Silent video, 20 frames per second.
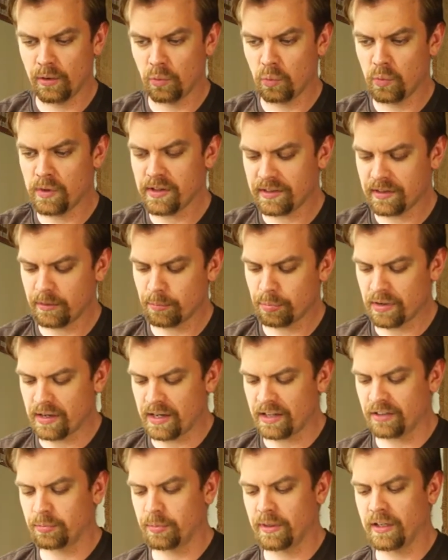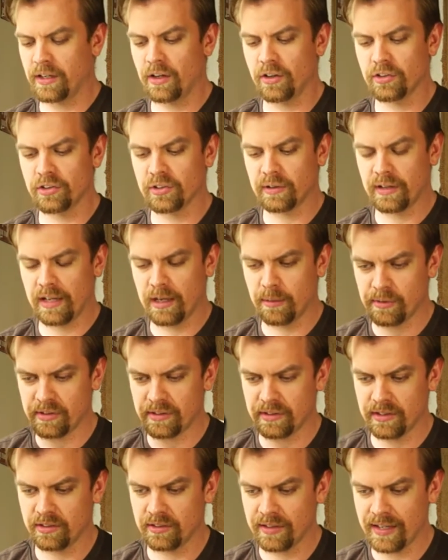with the press, but it also came
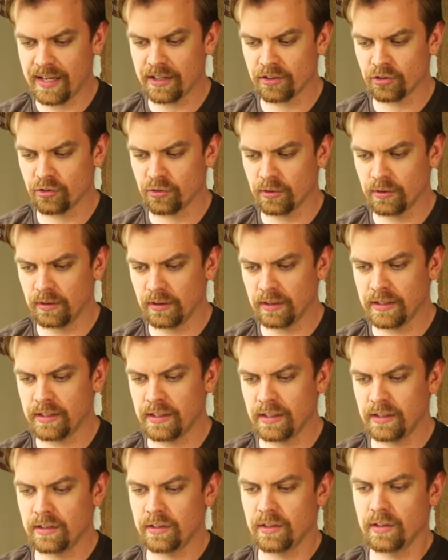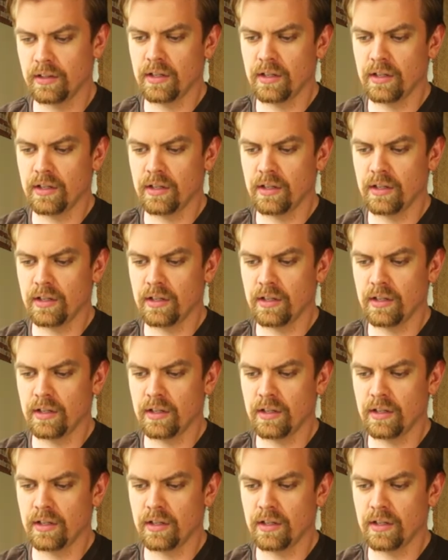with this extra lid.